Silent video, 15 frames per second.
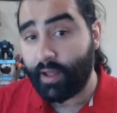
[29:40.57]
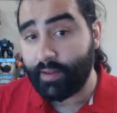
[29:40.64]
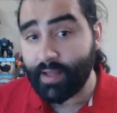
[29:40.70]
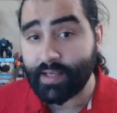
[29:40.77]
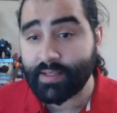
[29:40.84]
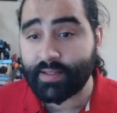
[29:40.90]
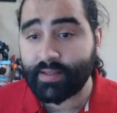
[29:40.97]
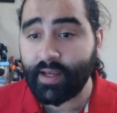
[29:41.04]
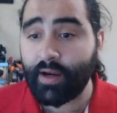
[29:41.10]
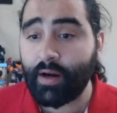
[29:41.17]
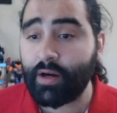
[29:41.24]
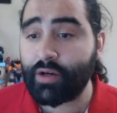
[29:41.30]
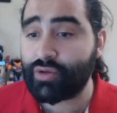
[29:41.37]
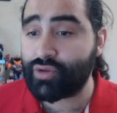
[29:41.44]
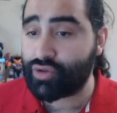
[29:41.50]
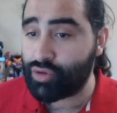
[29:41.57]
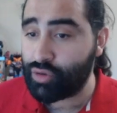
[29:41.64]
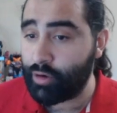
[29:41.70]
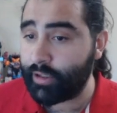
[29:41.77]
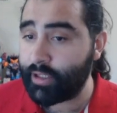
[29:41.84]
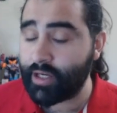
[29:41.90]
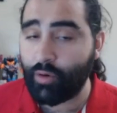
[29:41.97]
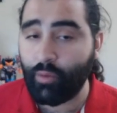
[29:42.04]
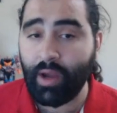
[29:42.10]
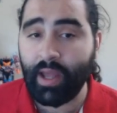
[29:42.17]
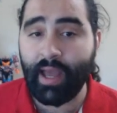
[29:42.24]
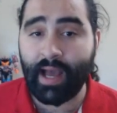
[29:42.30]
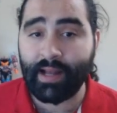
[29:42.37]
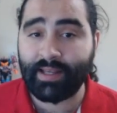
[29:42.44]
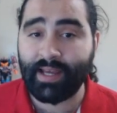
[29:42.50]
unless they are toiling
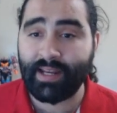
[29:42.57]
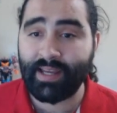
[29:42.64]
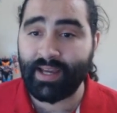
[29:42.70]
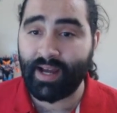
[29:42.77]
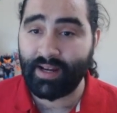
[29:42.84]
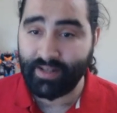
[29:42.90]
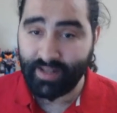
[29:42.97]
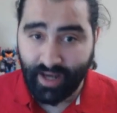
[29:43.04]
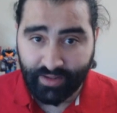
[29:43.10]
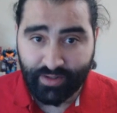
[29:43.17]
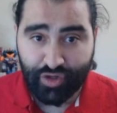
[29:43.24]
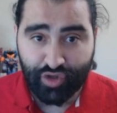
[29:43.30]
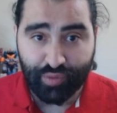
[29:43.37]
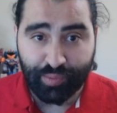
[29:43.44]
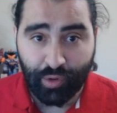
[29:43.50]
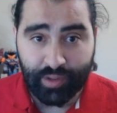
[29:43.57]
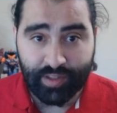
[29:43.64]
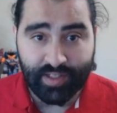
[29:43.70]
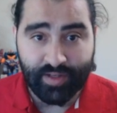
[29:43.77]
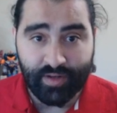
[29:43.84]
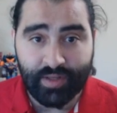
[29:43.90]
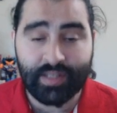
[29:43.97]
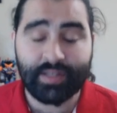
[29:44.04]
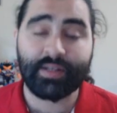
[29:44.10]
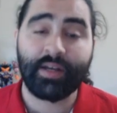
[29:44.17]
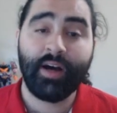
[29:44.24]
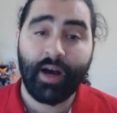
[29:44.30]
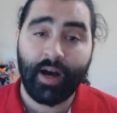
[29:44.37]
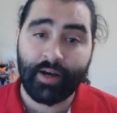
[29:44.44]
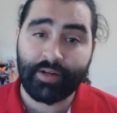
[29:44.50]
away at getting another sports
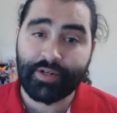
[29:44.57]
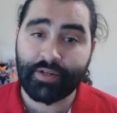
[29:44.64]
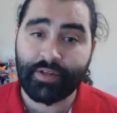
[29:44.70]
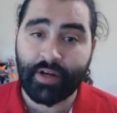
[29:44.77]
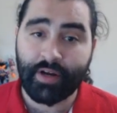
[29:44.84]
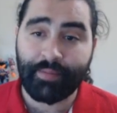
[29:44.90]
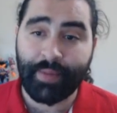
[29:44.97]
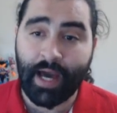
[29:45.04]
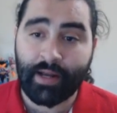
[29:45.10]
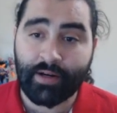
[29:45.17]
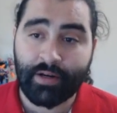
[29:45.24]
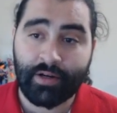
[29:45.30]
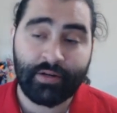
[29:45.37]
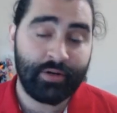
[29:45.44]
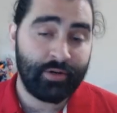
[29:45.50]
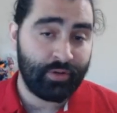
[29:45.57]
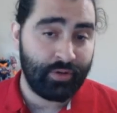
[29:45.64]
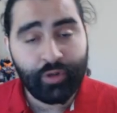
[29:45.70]
series under their banner.